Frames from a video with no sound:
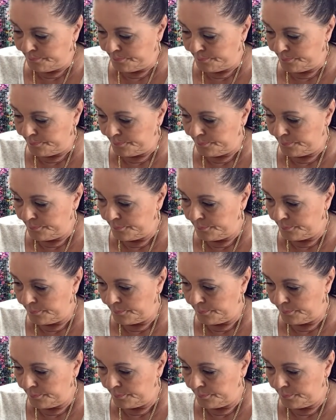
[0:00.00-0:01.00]

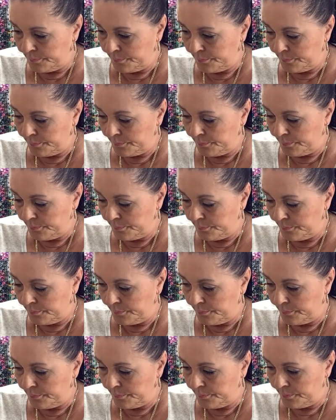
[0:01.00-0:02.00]

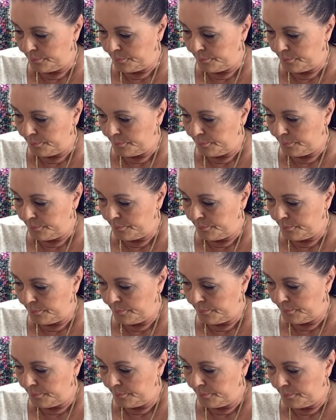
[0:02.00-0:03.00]

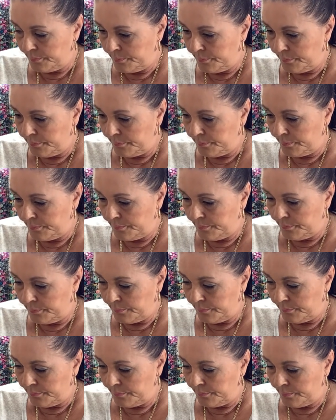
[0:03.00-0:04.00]

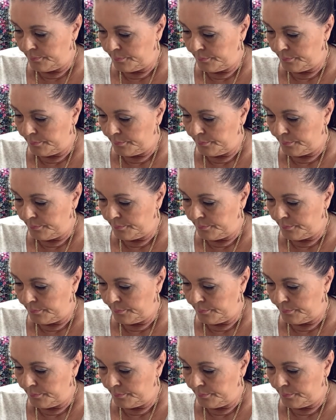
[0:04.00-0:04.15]
Nothing is said.